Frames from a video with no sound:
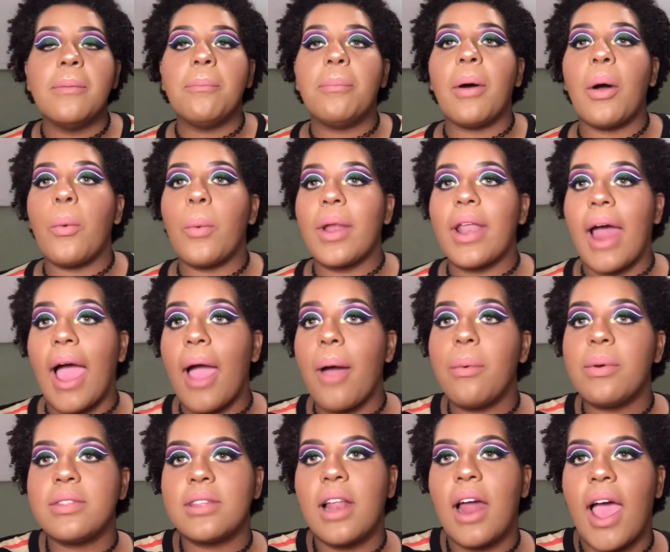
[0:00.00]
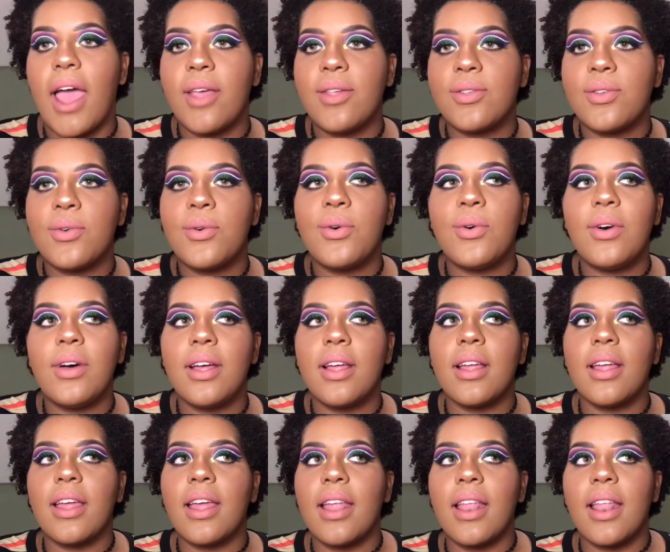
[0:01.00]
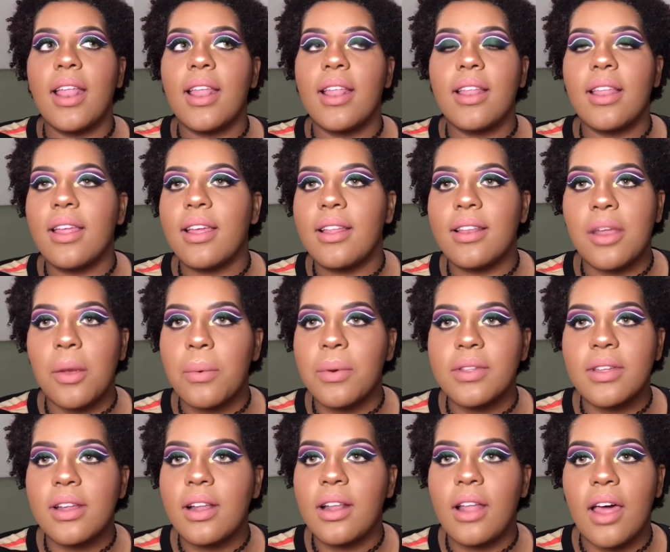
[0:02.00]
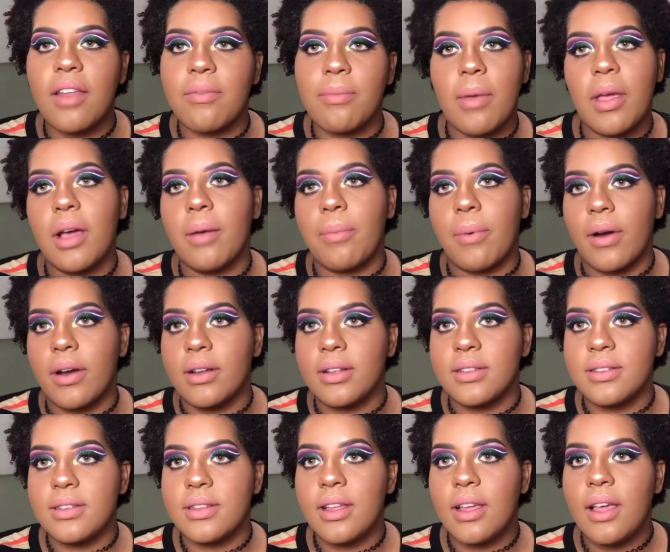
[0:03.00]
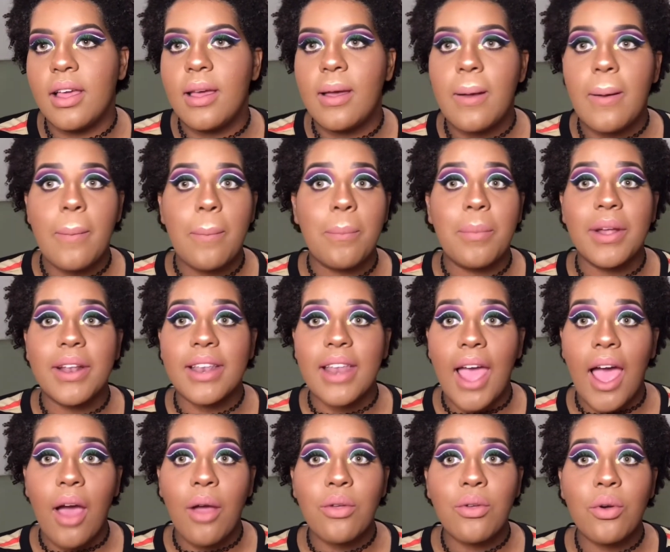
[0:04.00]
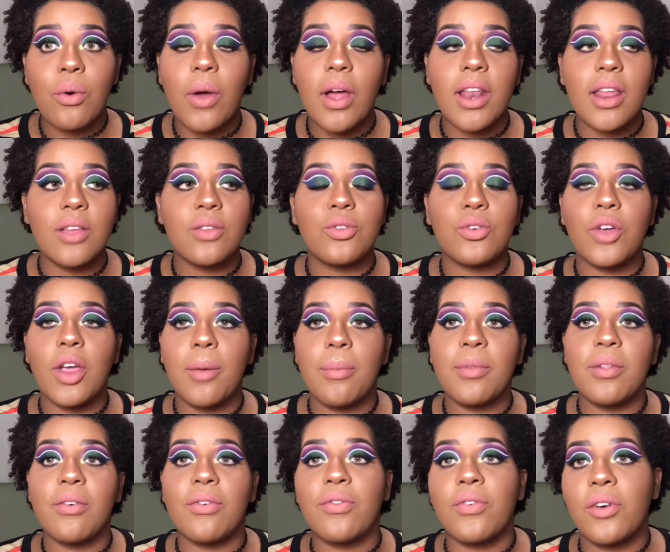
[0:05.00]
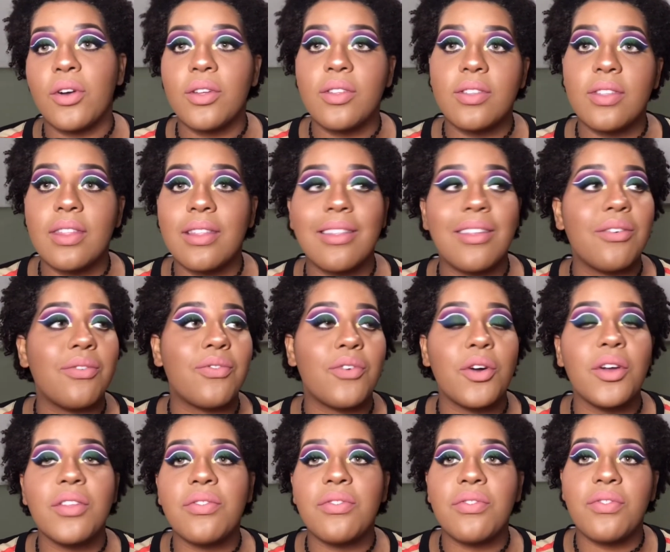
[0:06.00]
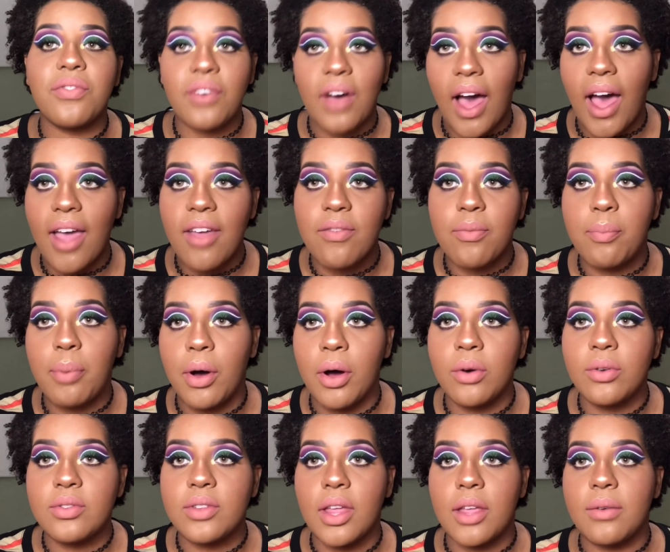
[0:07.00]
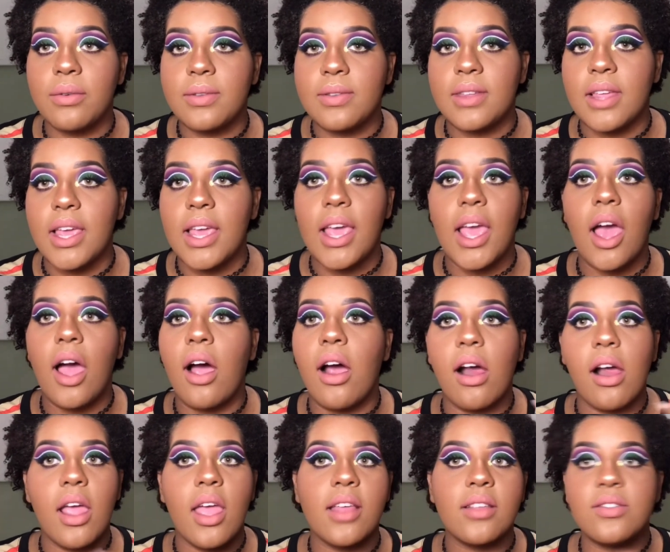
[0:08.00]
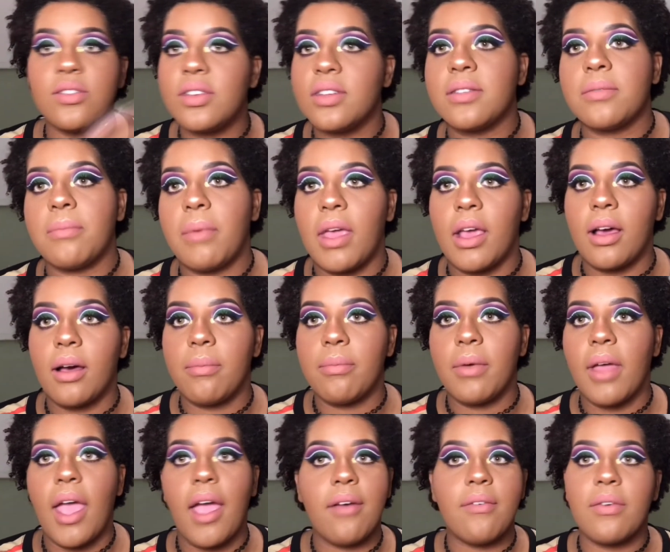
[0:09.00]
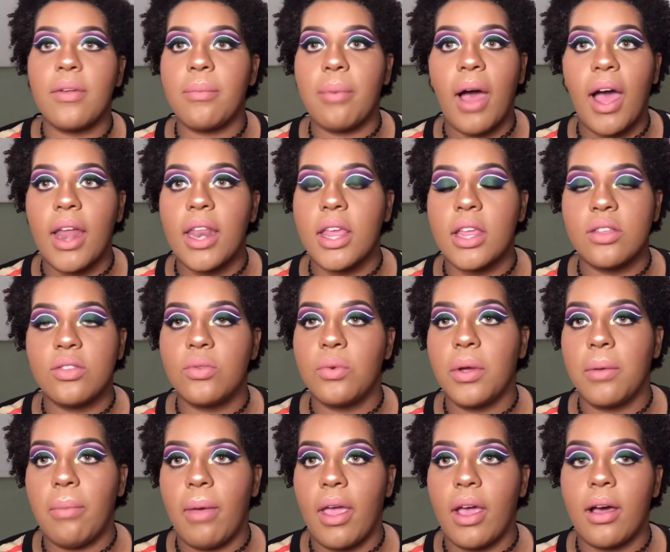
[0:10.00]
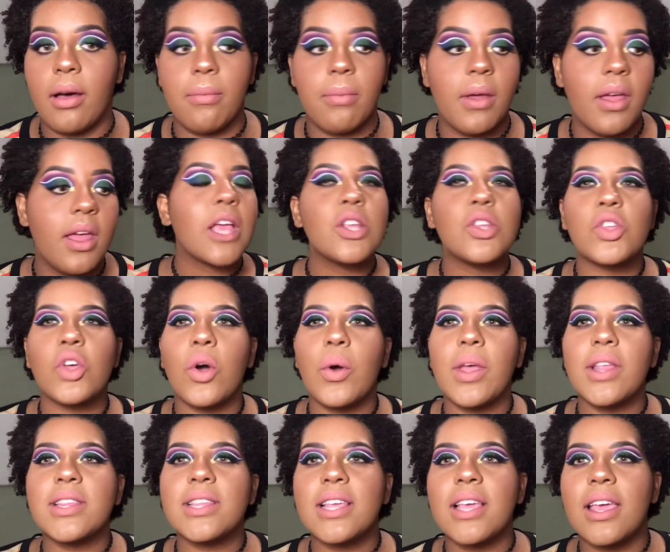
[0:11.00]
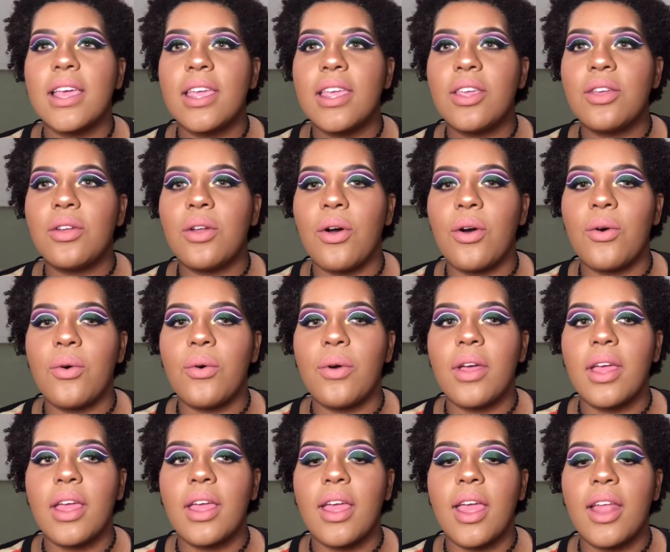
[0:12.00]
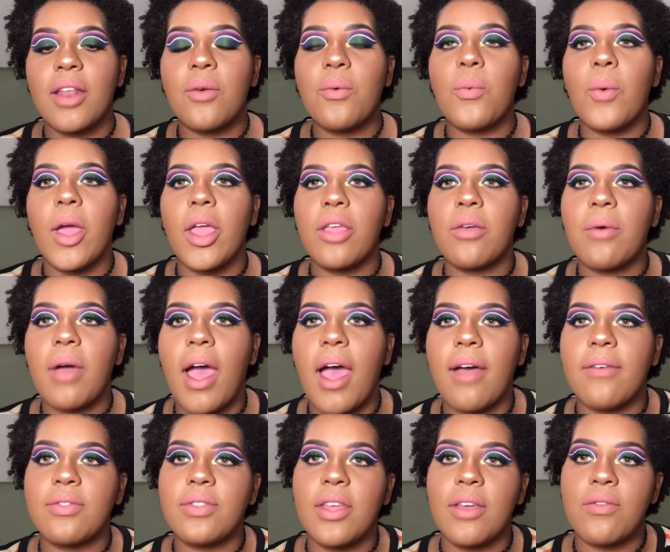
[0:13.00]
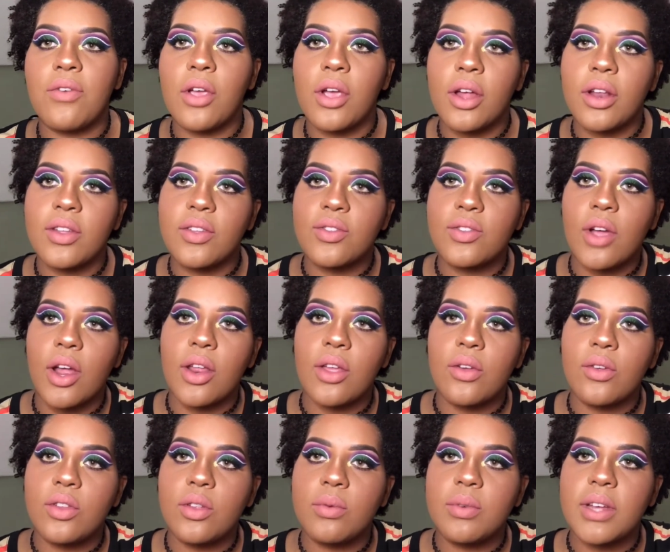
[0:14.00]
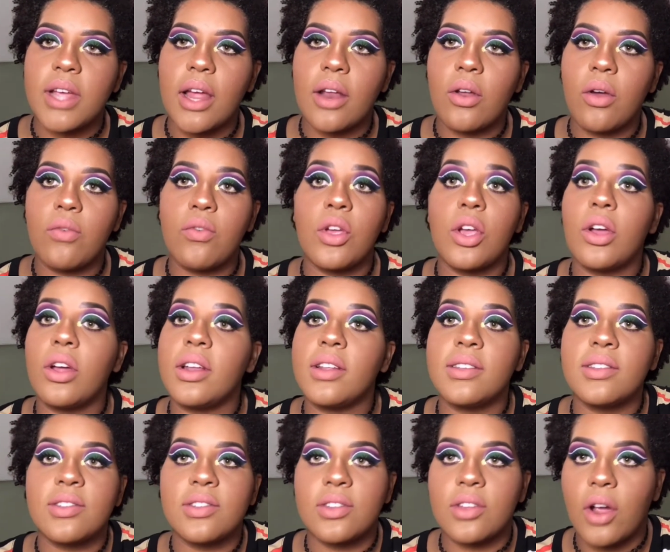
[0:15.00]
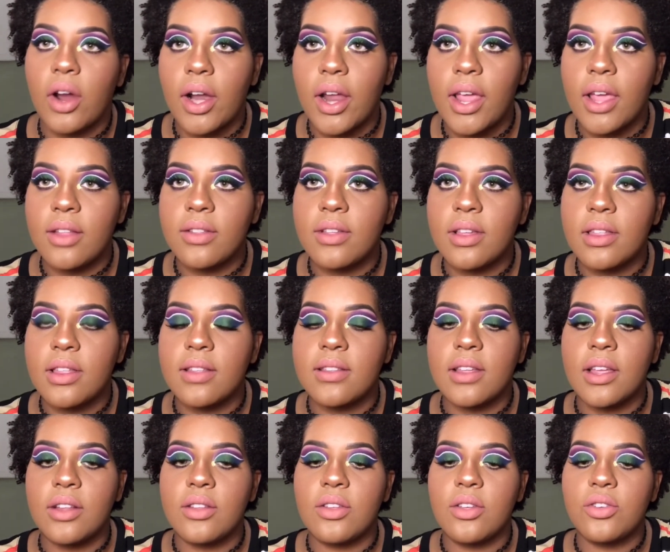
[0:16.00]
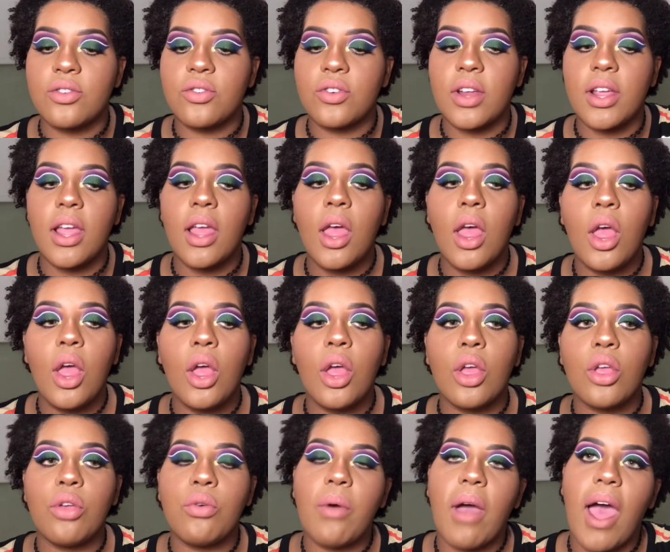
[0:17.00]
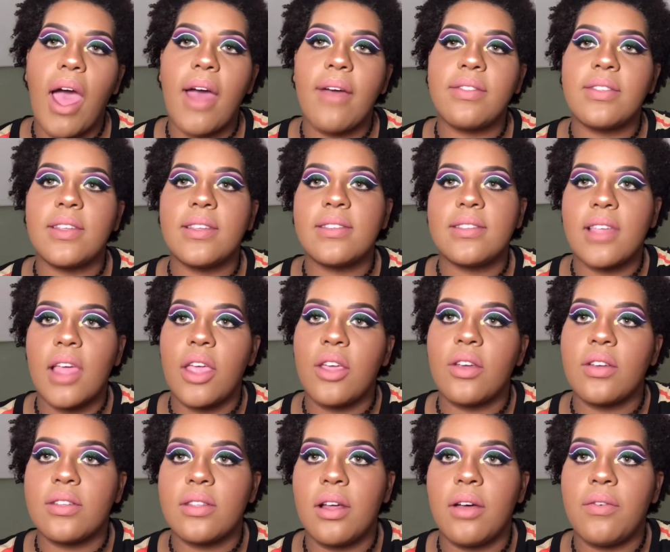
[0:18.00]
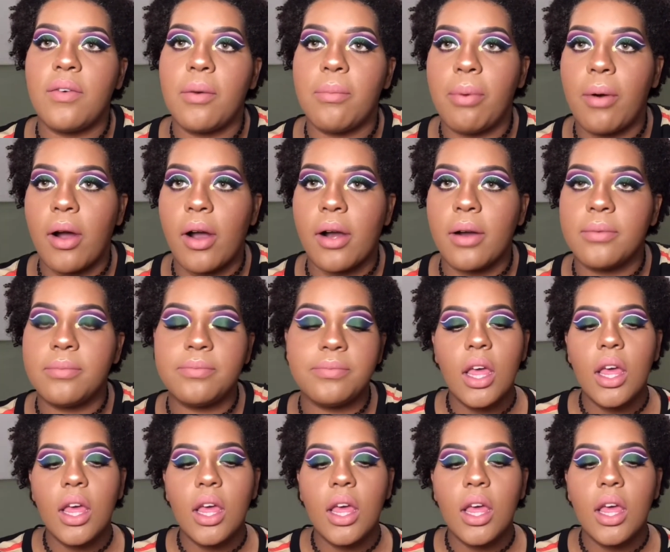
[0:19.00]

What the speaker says: But when I was in high school, there wasn't a lot of makeup artists. But now you go on Instagram and the first 5 posts that you see is just makeup. Everybody is doing makeup. So it's, you know, in a way you have, if you're gonna start a YouTube channel, if you're gonna start into this industry, you have to set yourself apart.